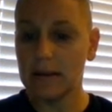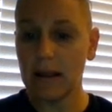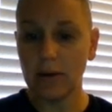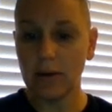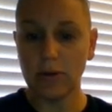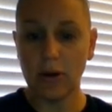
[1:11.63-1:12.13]

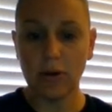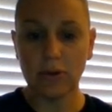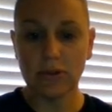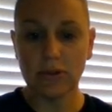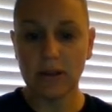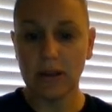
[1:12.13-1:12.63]
yellow
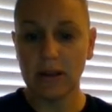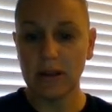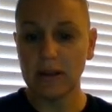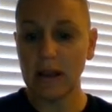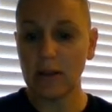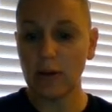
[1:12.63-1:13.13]
nose,
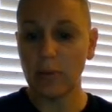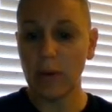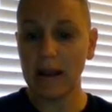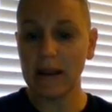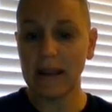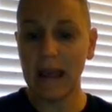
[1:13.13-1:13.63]
yellow
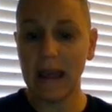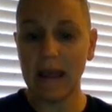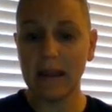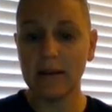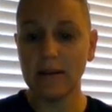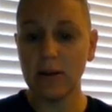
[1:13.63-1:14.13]
body,
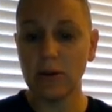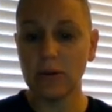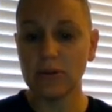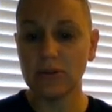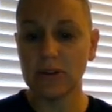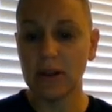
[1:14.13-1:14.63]
head,
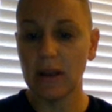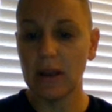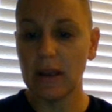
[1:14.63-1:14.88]
nose,